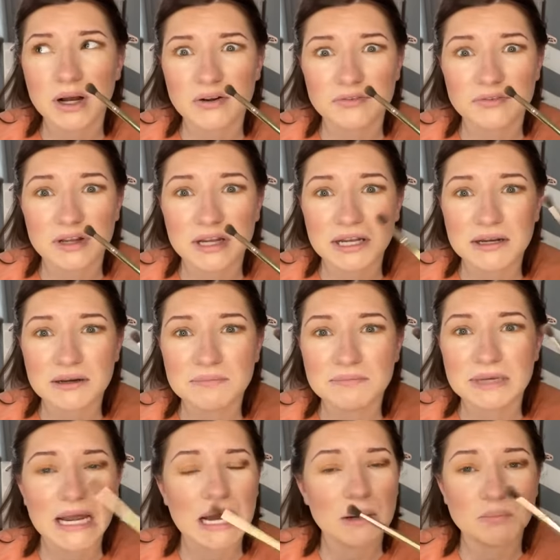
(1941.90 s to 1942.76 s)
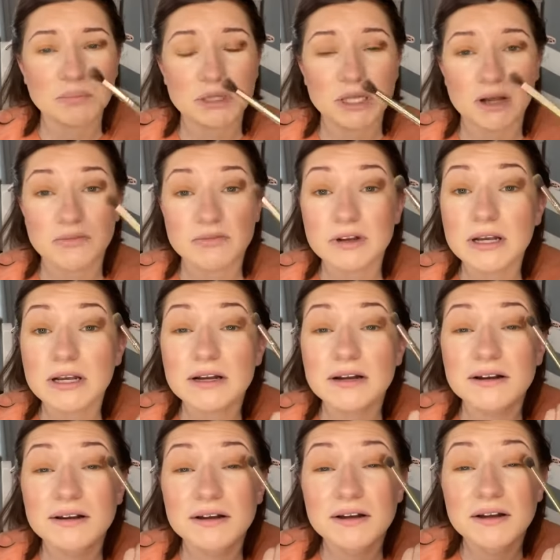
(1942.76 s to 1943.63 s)
buffing, not
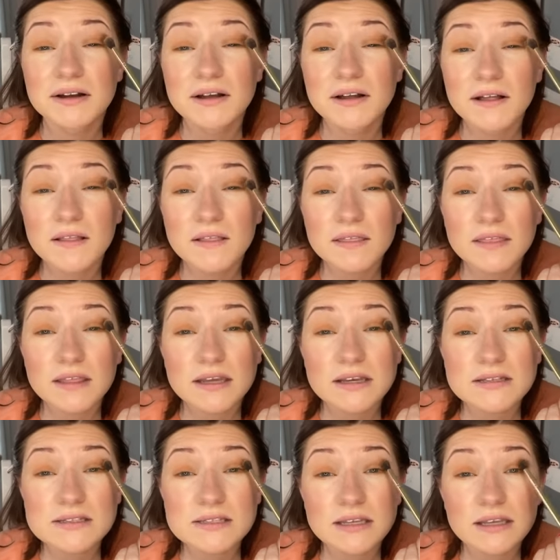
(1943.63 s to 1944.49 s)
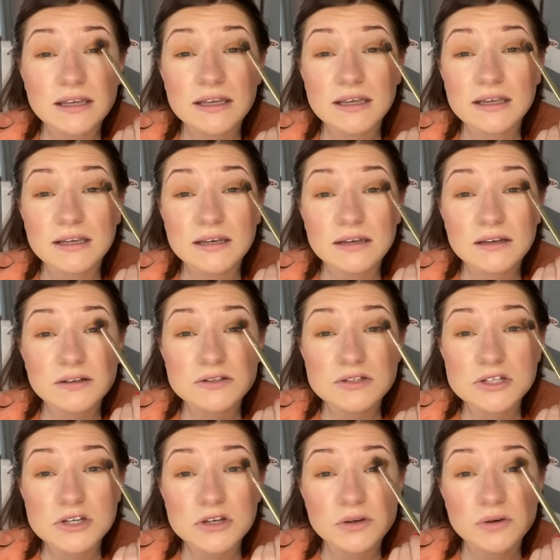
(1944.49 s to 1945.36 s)
bluffing, this
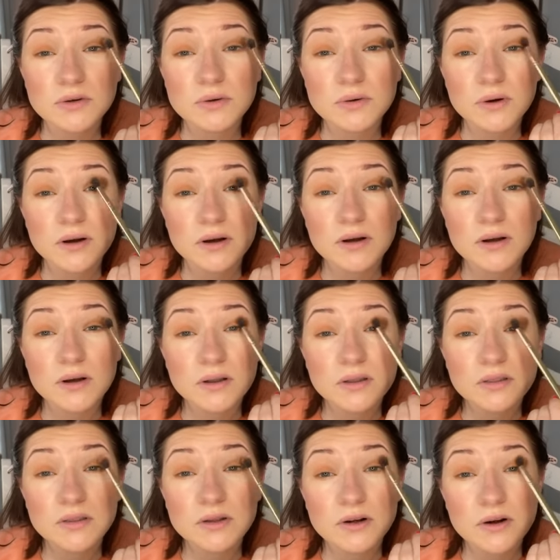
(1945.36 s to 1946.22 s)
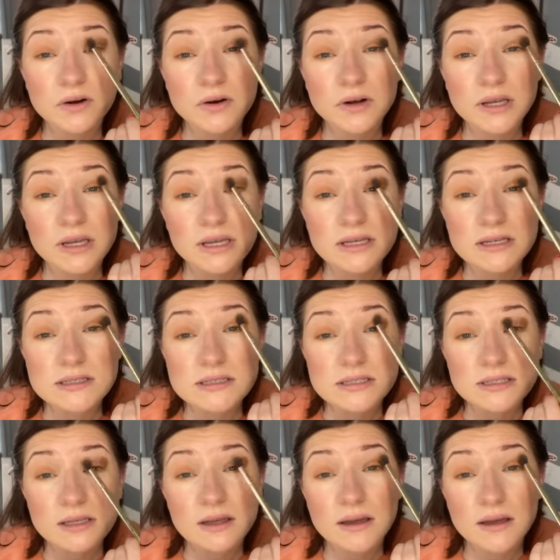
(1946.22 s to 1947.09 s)
into the
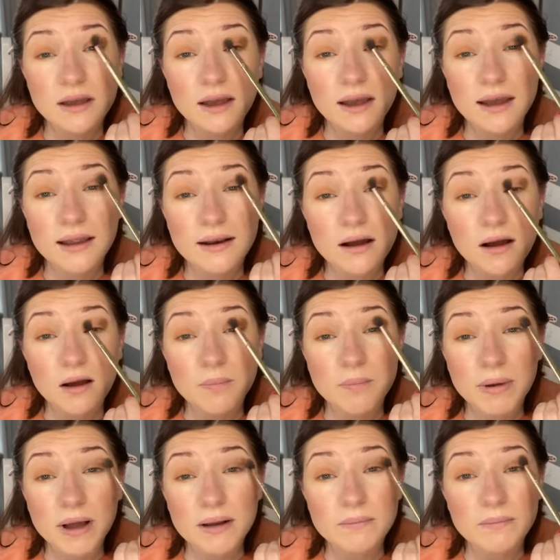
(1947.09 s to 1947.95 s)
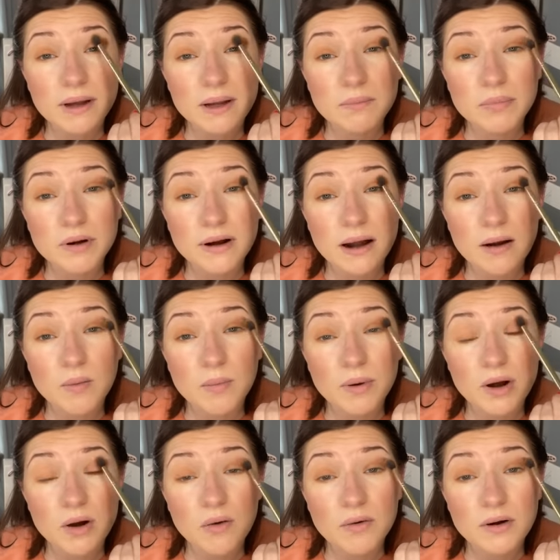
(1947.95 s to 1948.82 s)
crease and up on my
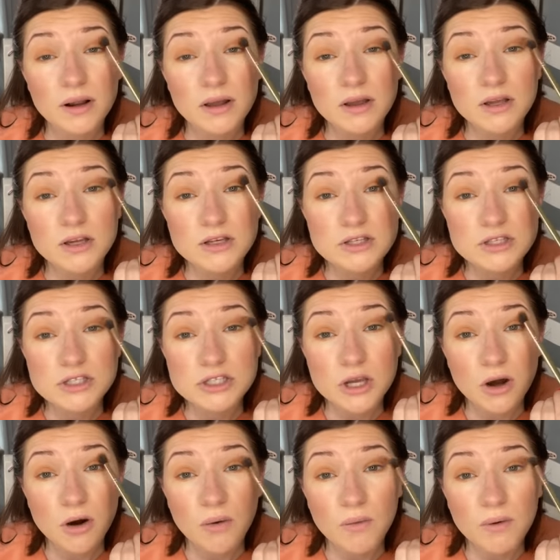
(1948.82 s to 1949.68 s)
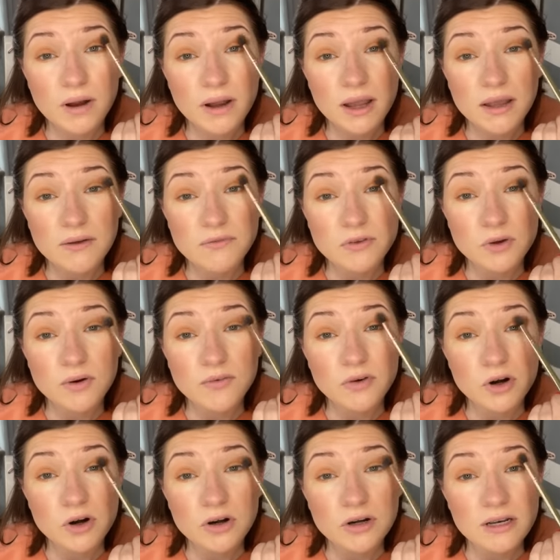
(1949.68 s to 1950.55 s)
brow bone. So if
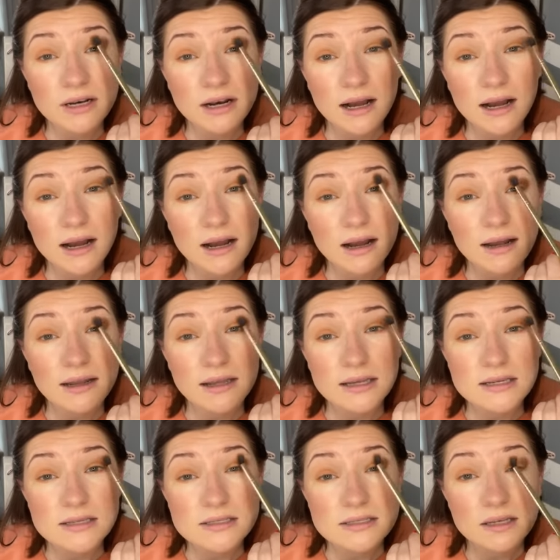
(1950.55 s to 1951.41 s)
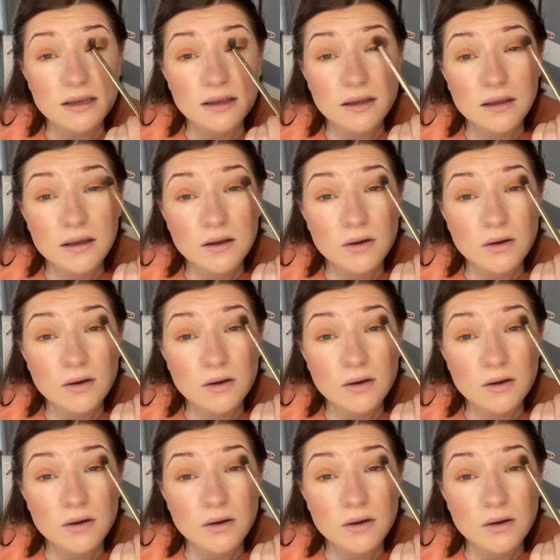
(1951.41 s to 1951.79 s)
you have hooded eyes,